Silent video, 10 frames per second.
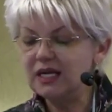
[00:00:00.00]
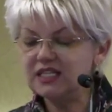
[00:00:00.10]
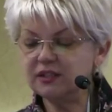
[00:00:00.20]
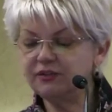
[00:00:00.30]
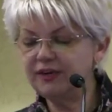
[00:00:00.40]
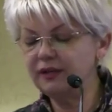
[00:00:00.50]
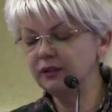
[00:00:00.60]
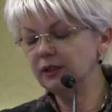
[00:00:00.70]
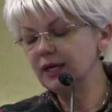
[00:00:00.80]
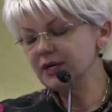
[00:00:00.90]

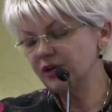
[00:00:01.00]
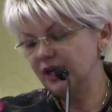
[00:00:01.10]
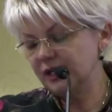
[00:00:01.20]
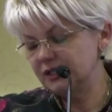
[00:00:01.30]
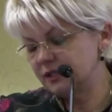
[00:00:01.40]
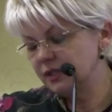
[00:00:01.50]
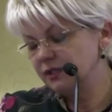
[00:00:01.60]
Sulfonylureas.